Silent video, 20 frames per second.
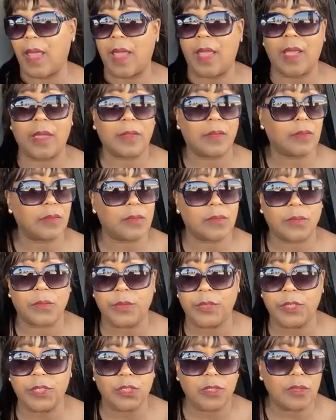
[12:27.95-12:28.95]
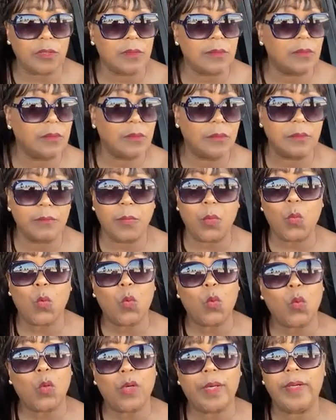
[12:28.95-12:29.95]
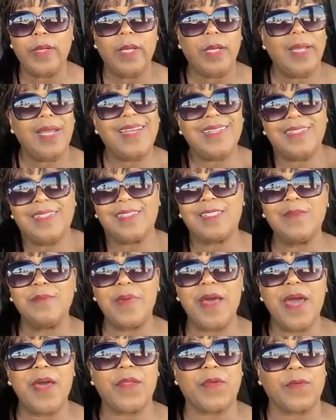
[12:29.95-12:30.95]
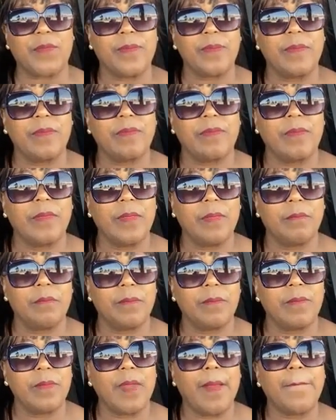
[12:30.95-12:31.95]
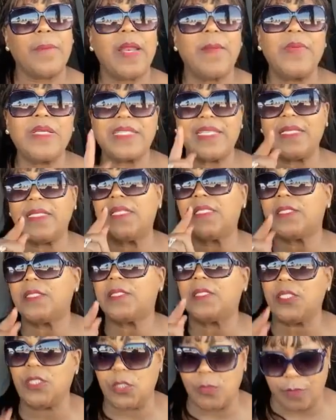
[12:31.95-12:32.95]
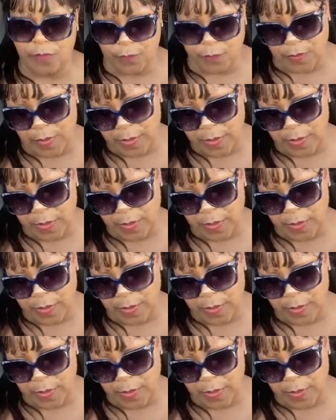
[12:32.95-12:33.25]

black, rich, poor. It doesn't matter. But I'm going to say this to you